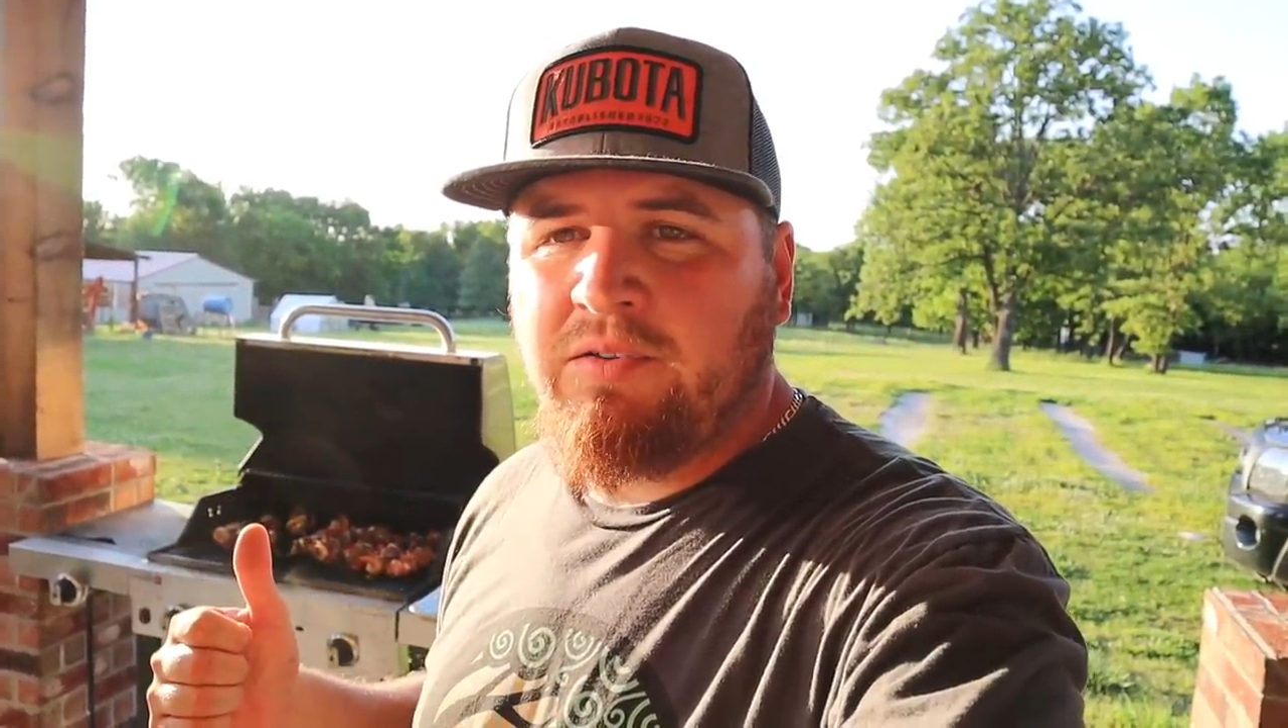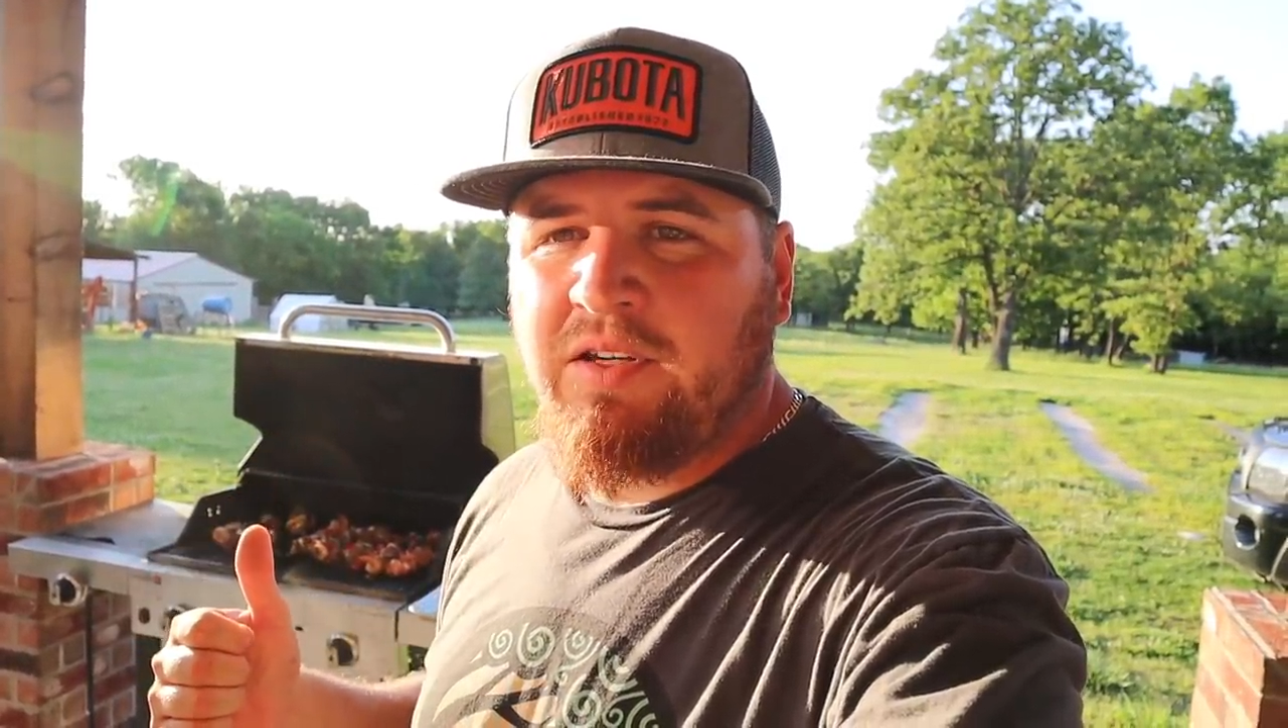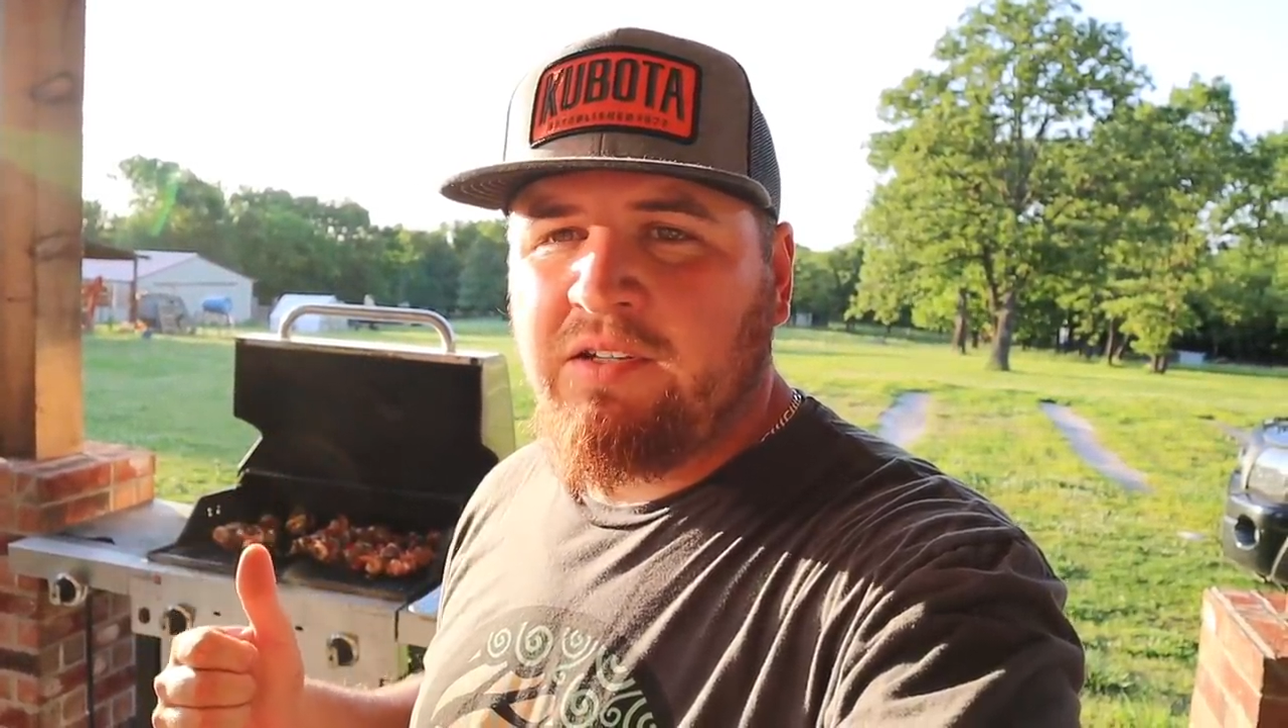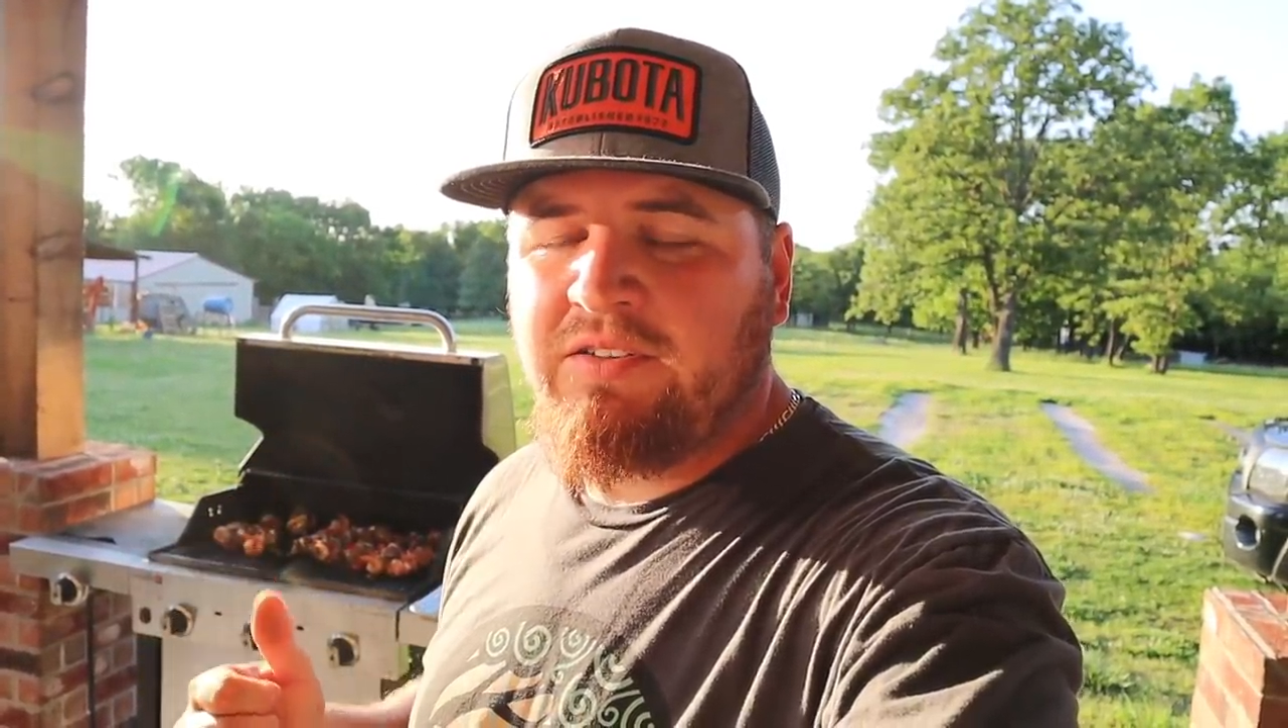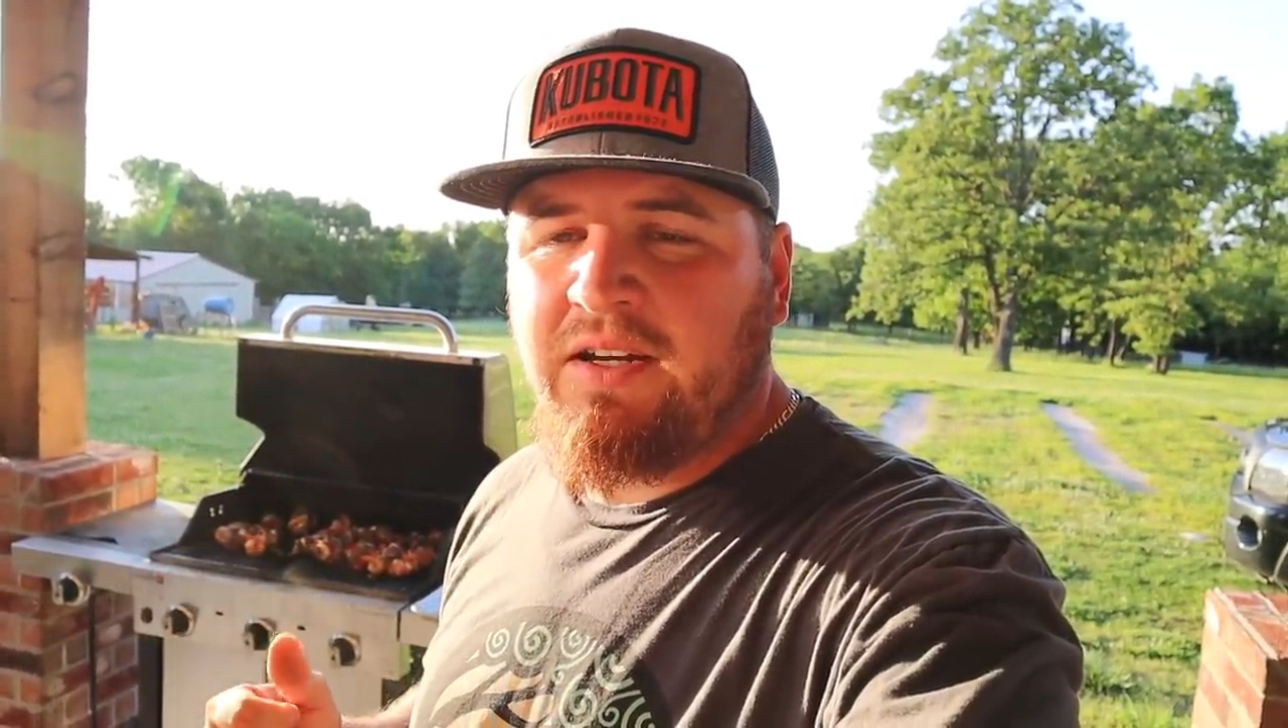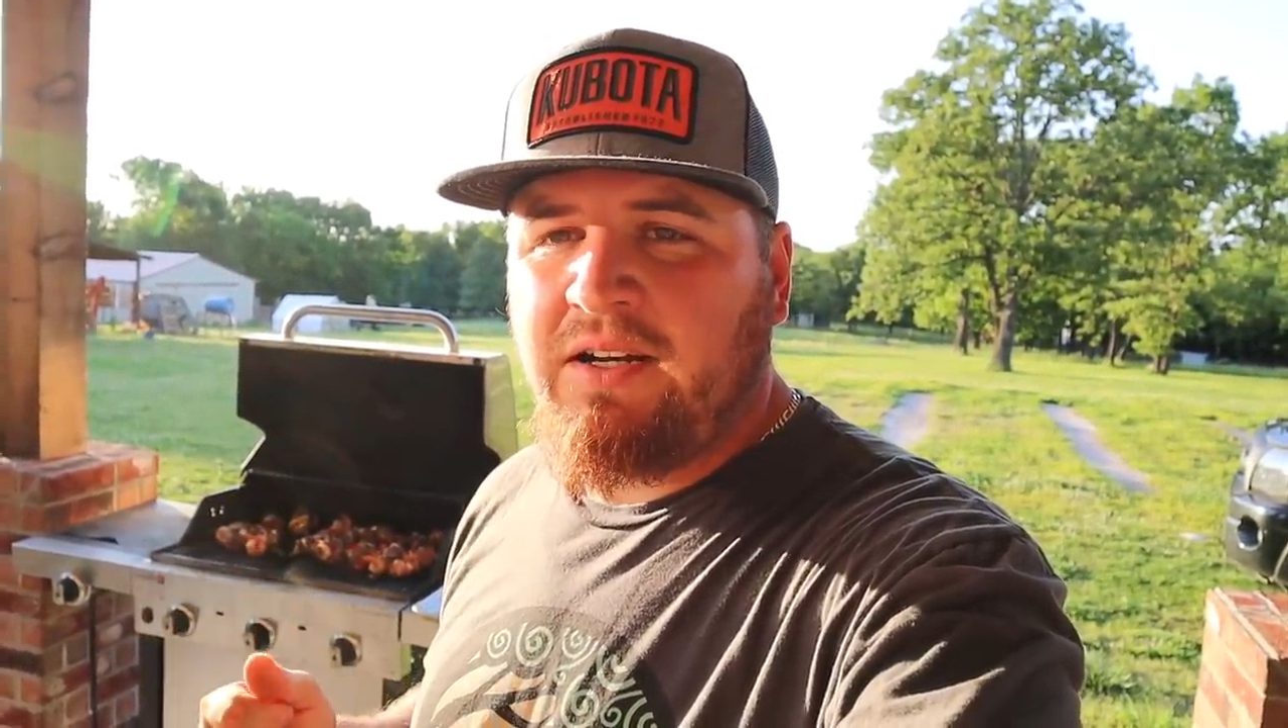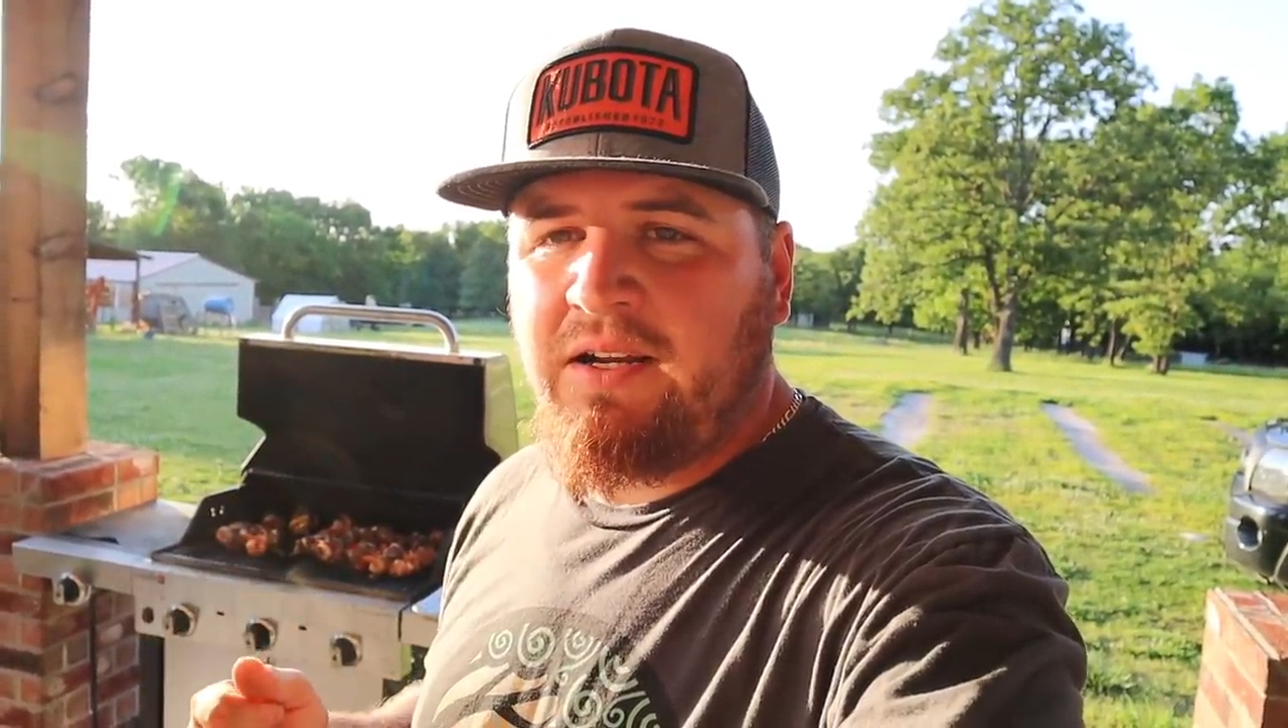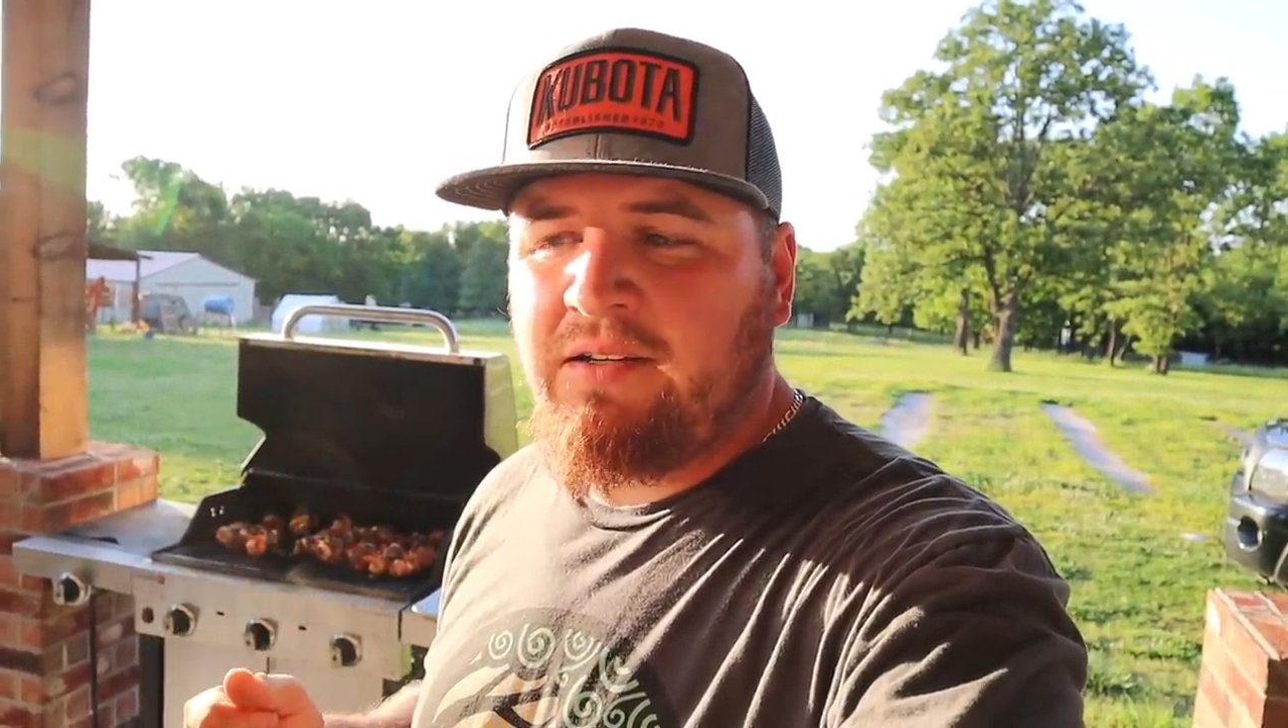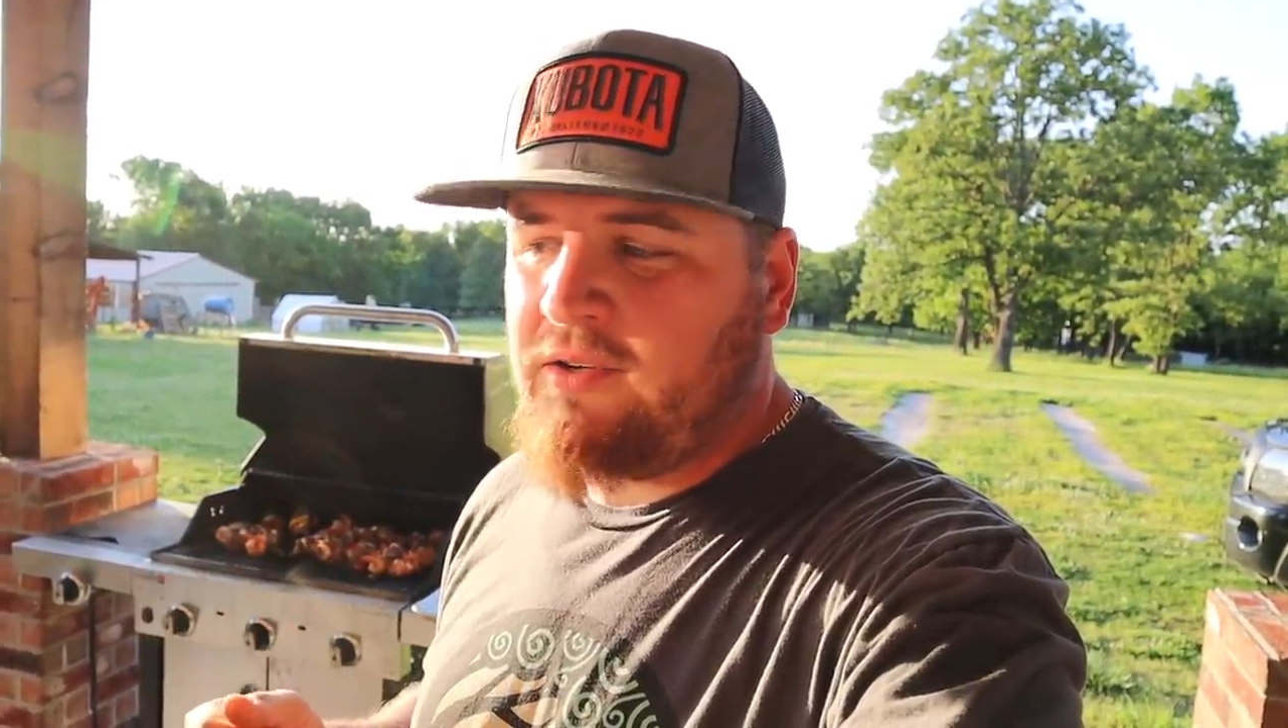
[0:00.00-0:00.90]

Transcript: is going to shut down?